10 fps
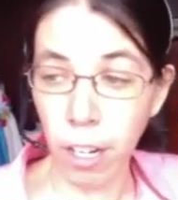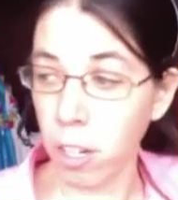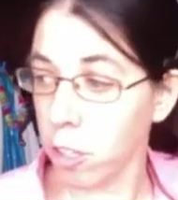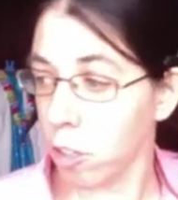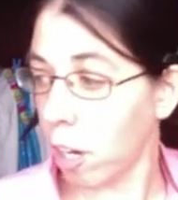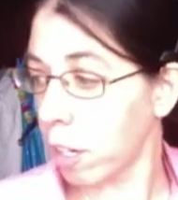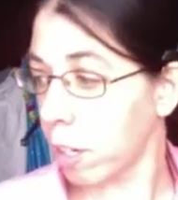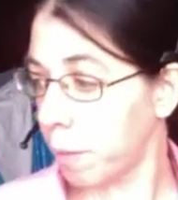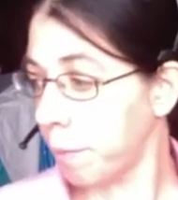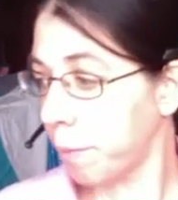it on your dog.
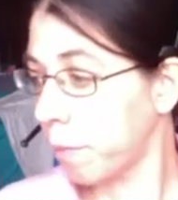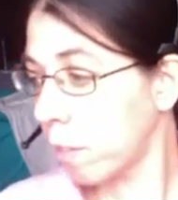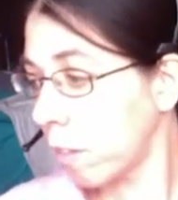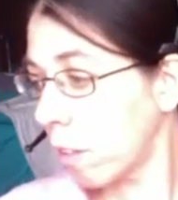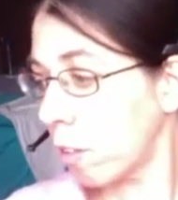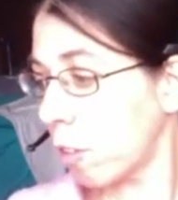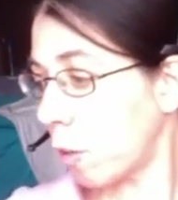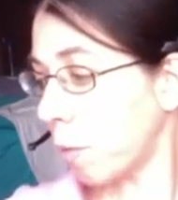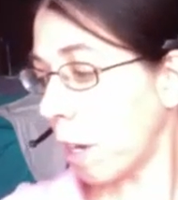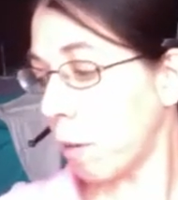
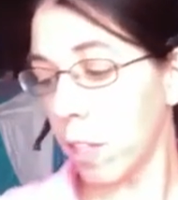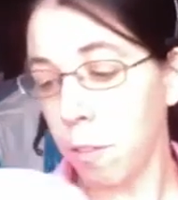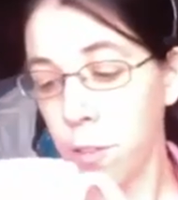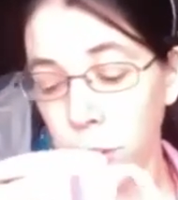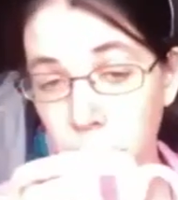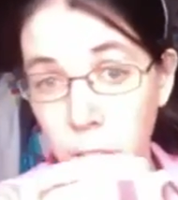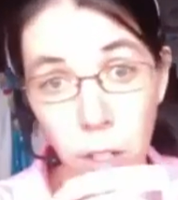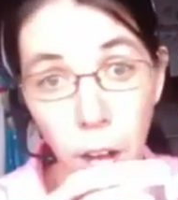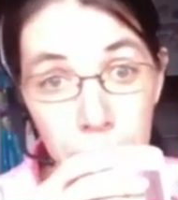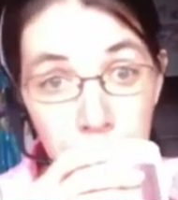So I would love for you
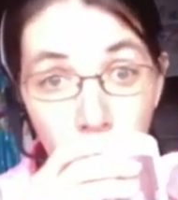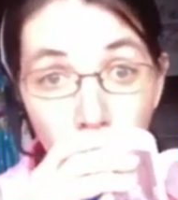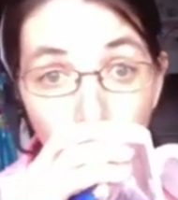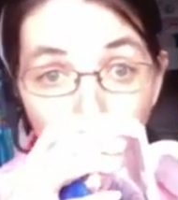to comment.